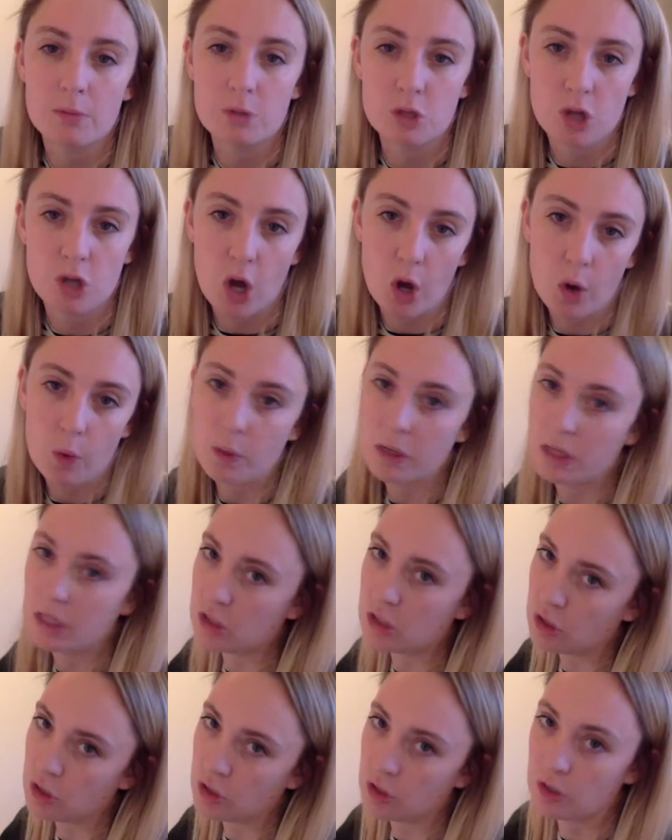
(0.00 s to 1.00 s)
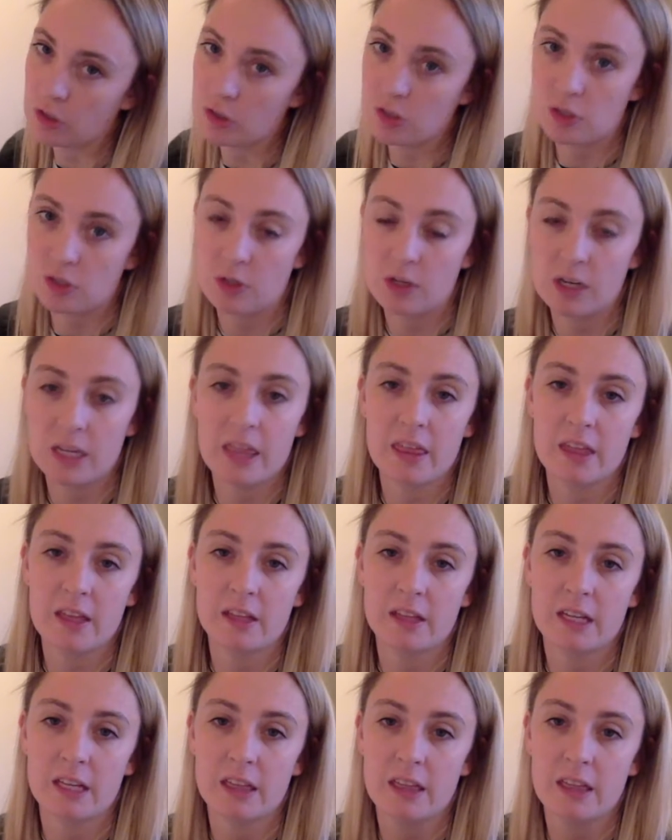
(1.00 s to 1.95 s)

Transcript: show when he turns or anything like